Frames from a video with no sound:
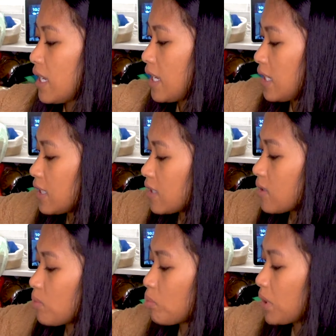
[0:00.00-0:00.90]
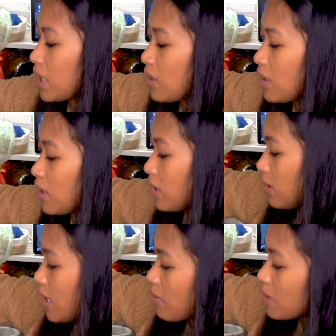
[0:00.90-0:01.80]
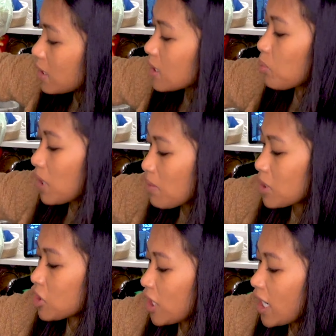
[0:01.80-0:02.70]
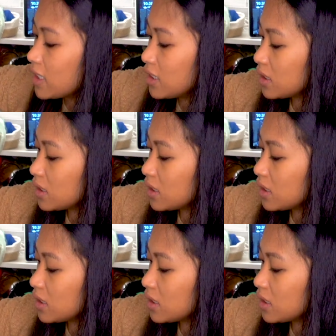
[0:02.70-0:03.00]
And it's pretty, it's pretty much done.